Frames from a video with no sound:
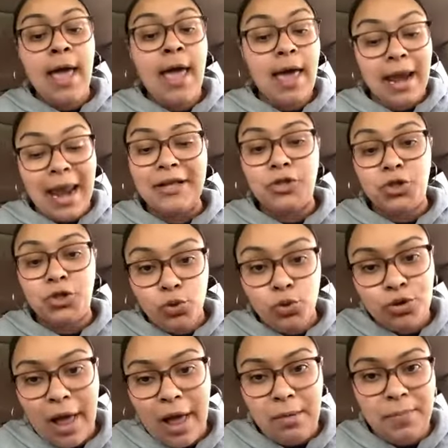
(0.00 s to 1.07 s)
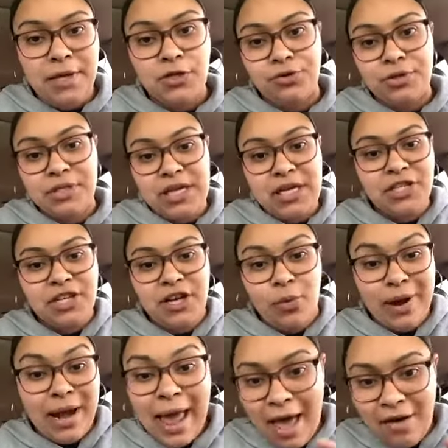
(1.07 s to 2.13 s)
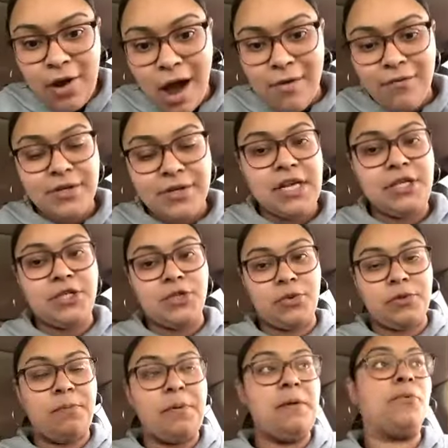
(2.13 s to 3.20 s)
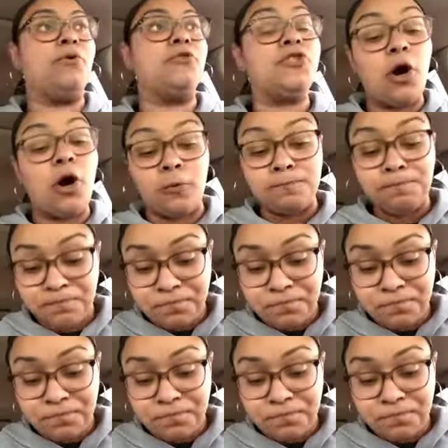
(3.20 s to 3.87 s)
And I do try to be strategic when I have conversations with people. So